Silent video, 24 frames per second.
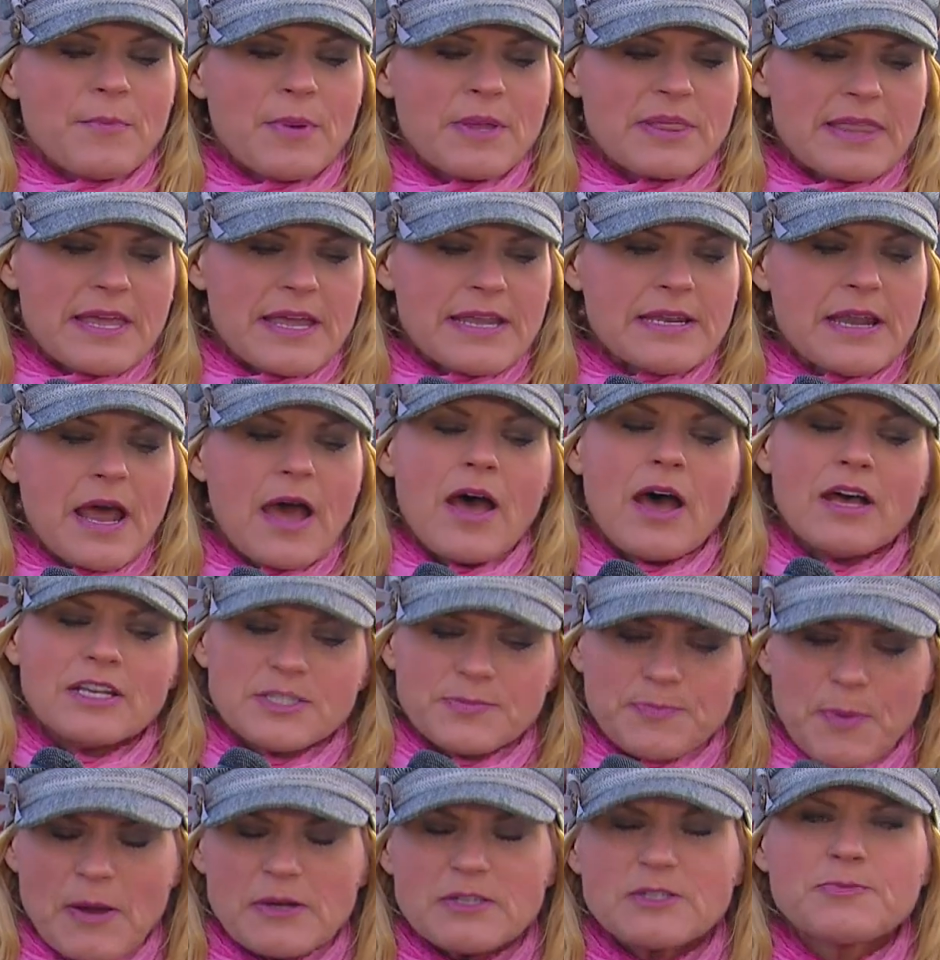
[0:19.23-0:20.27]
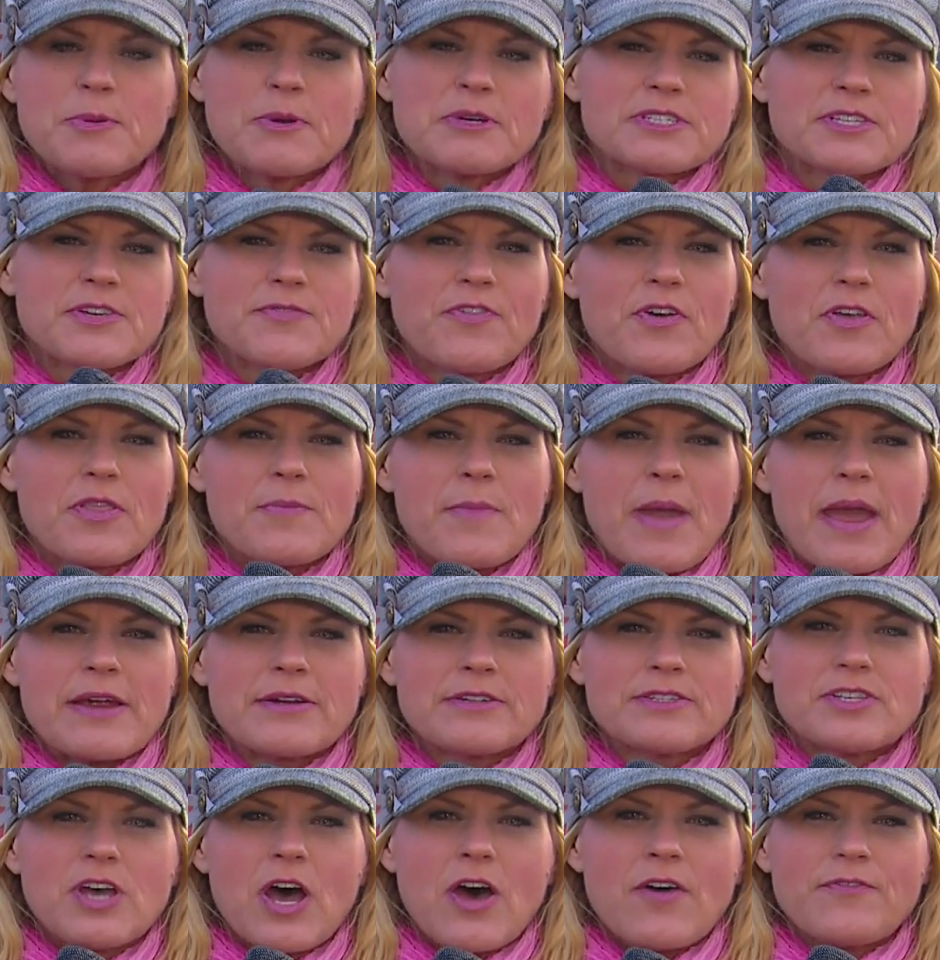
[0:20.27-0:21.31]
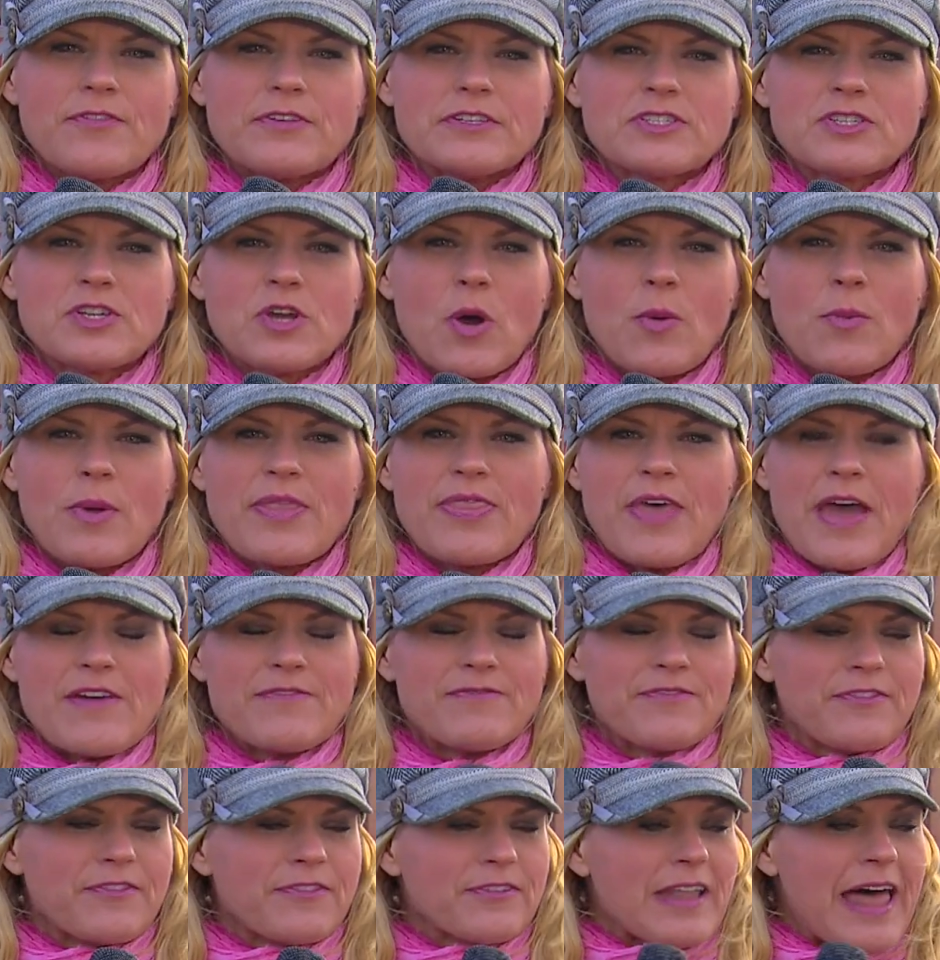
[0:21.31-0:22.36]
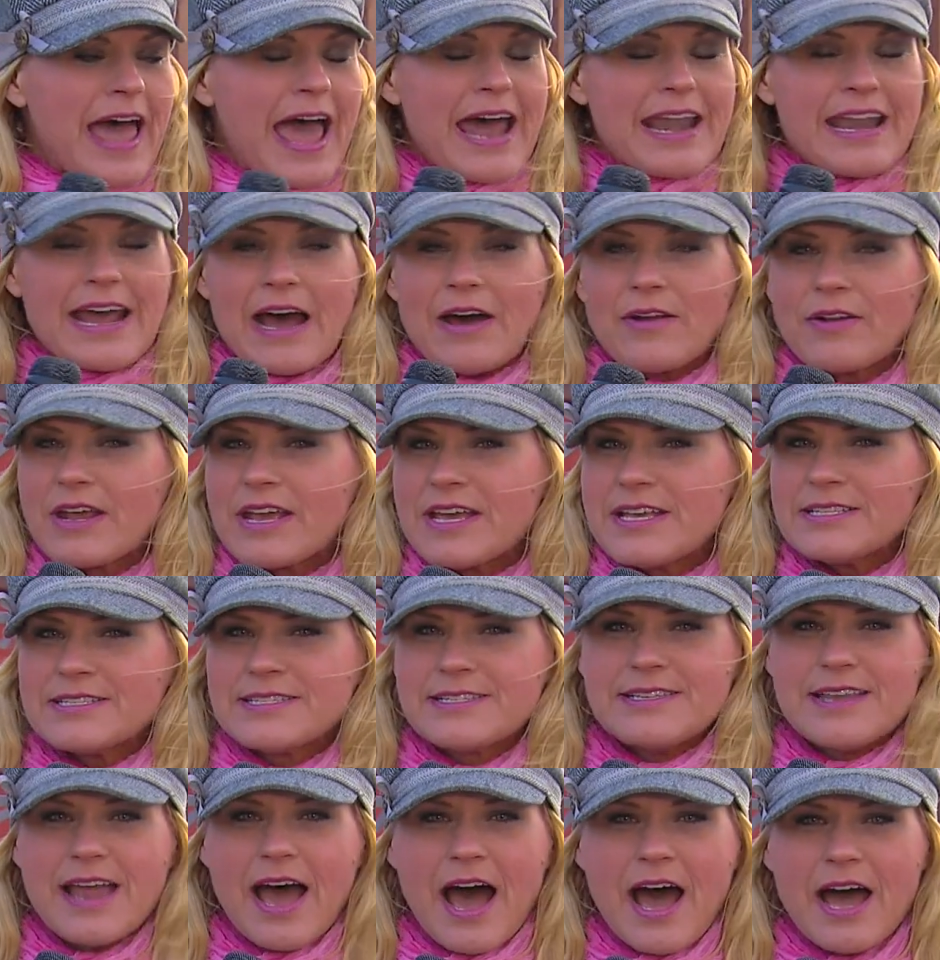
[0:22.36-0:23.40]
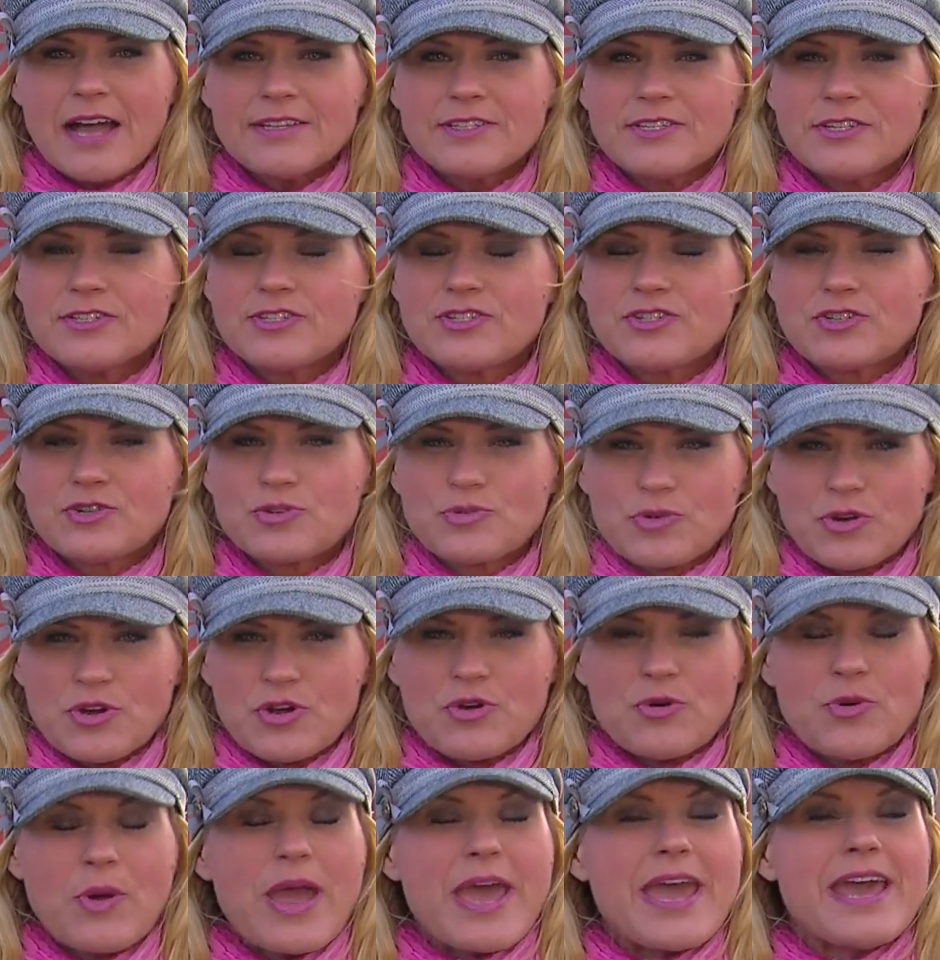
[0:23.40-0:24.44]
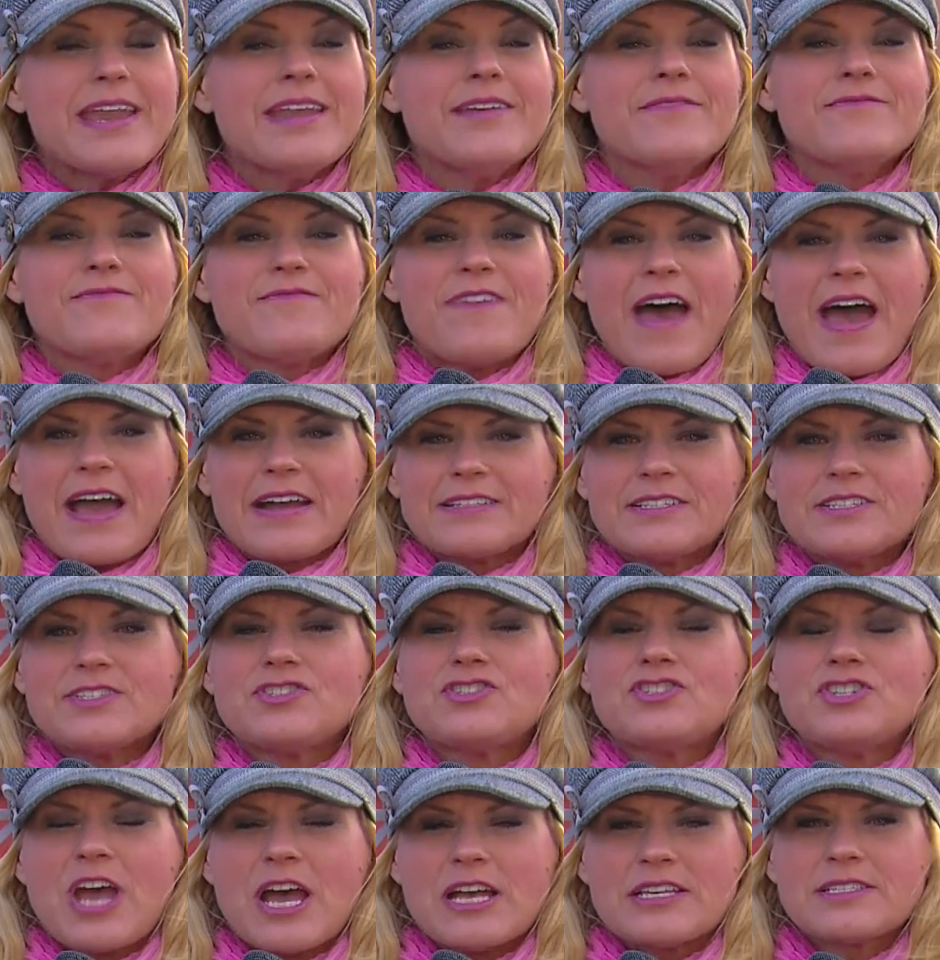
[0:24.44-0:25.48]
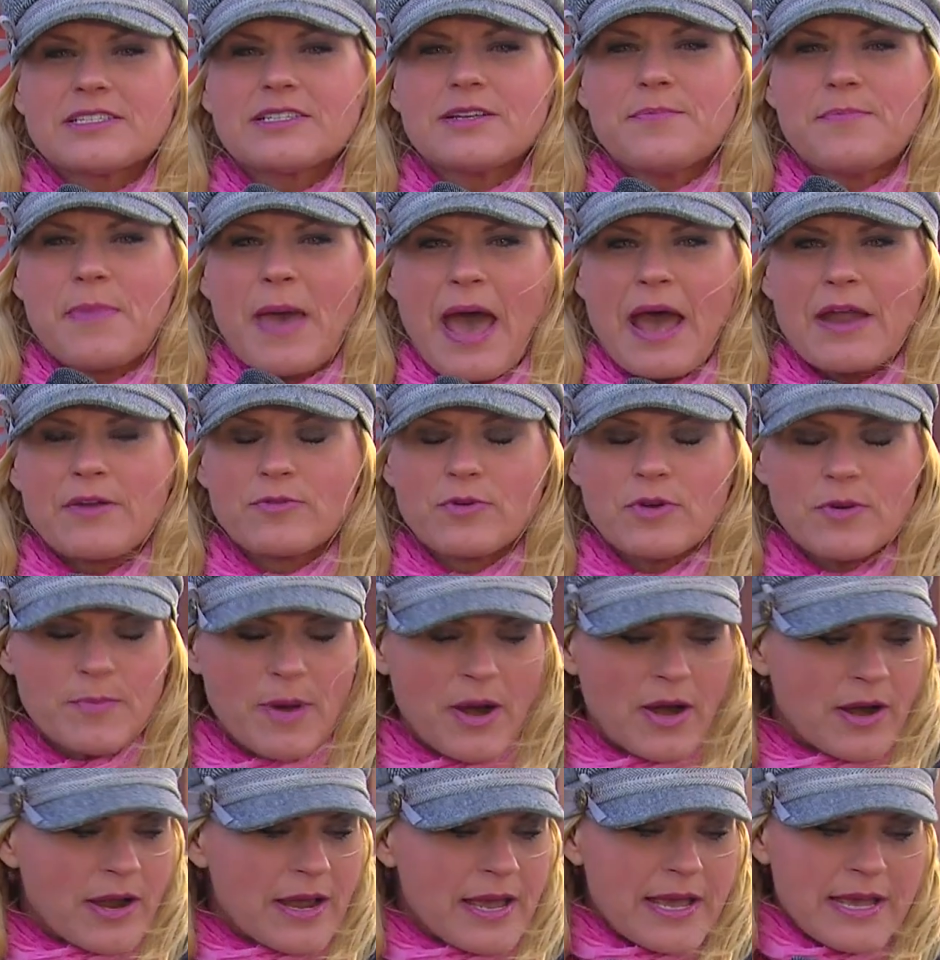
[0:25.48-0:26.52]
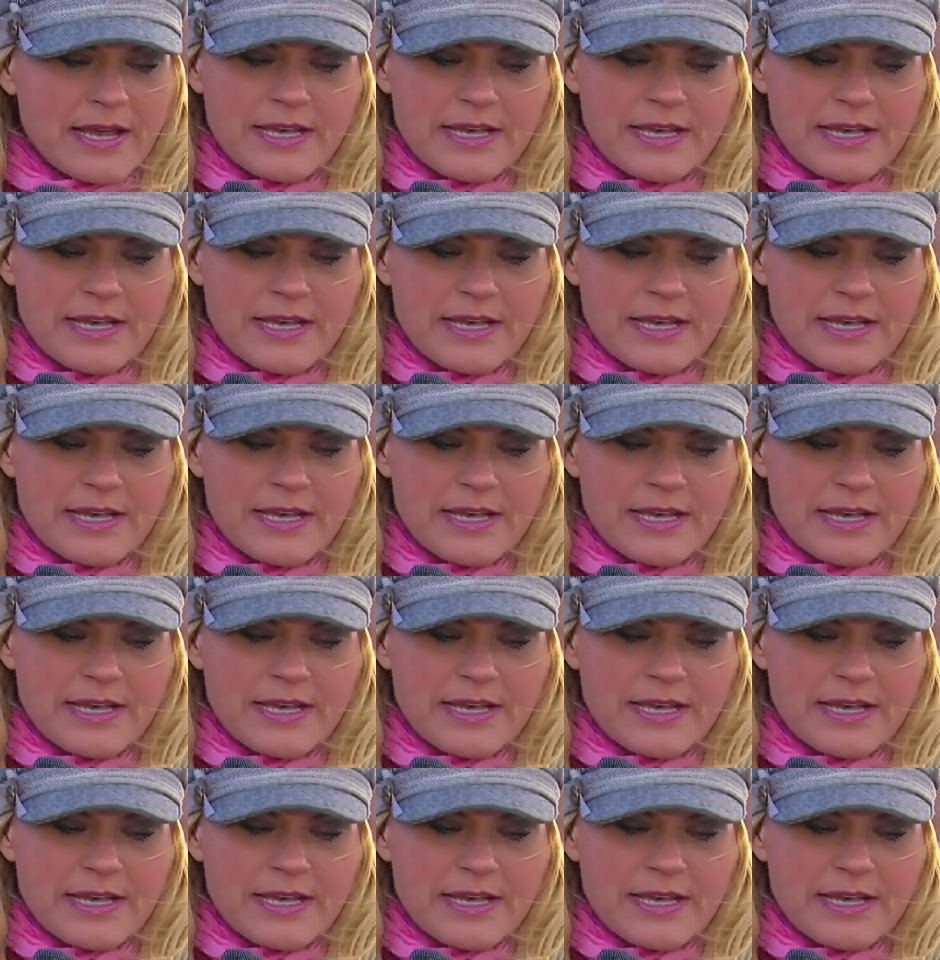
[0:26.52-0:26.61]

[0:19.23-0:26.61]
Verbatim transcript: But then a spokesperson for the mayor's office told me that flat out is not true. It, in fact, is just a bad rumor.